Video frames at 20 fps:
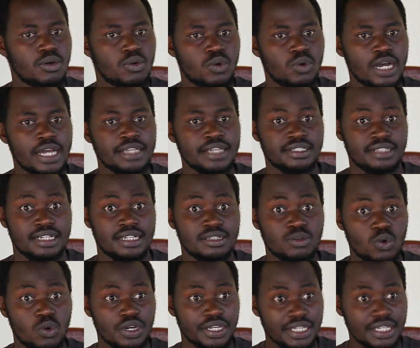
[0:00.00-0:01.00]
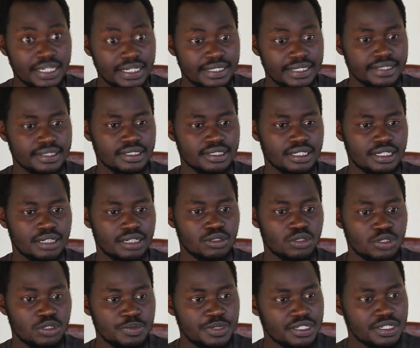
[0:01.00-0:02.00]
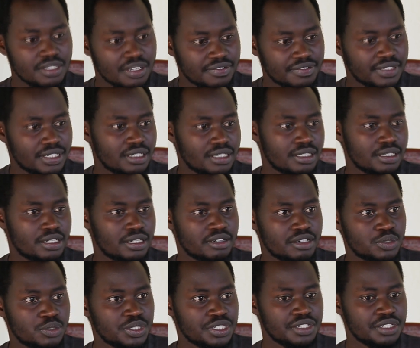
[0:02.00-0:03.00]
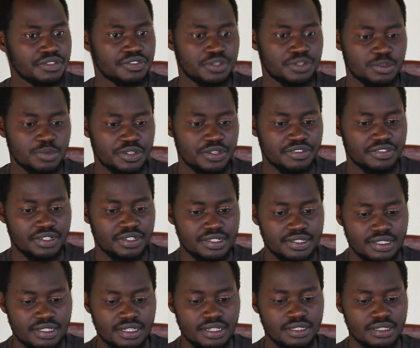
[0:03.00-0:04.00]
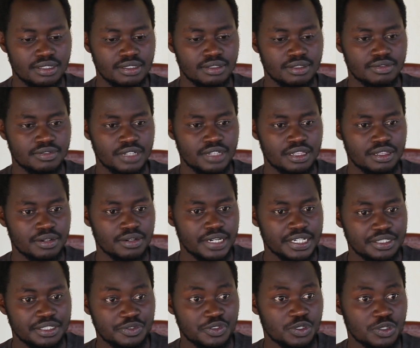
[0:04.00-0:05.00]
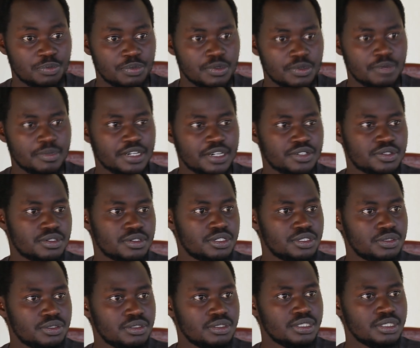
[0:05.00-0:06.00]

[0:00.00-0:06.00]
I started working as an agronomist after graduating from university. Even though I developed mobile solution,